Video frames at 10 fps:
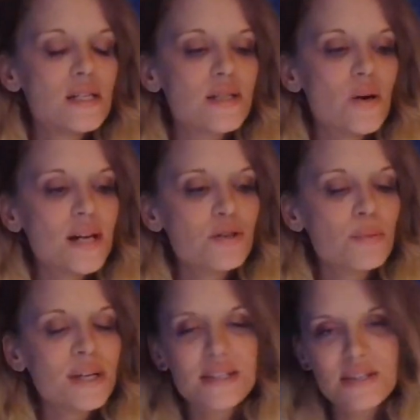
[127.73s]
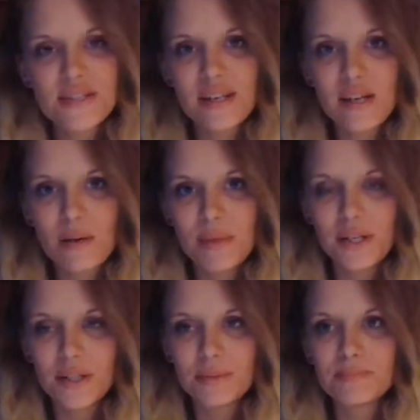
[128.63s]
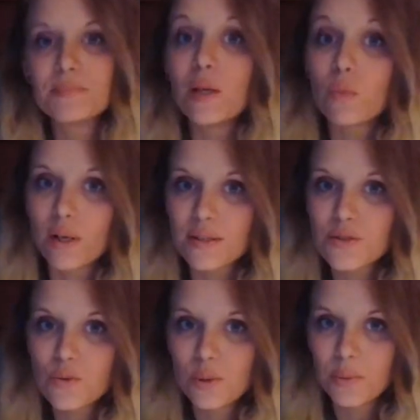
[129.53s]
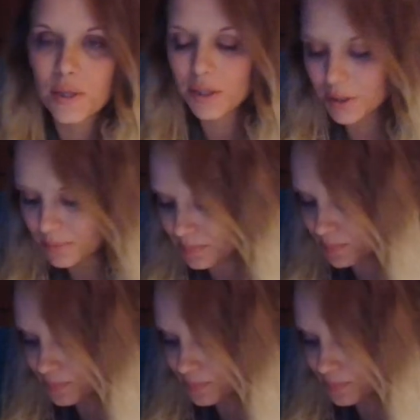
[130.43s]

So I told my kids I was gonna come in here and work on schoolwork,